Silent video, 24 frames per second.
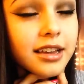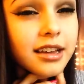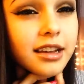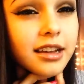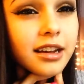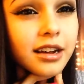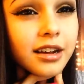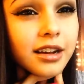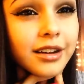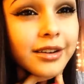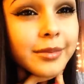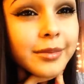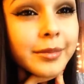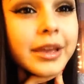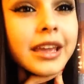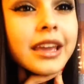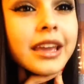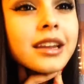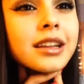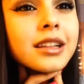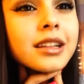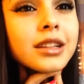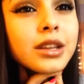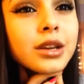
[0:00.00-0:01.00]

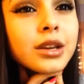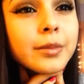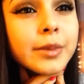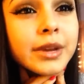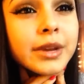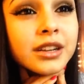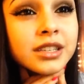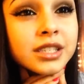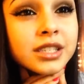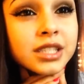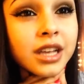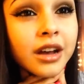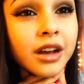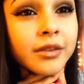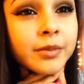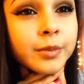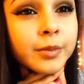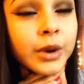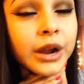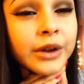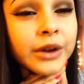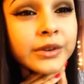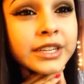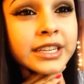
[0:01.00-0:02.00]
and a little bit of
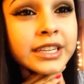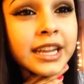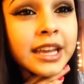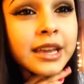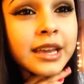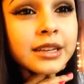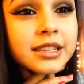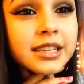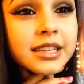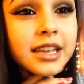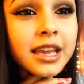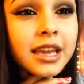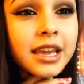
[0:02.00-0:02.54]
soft brown in it.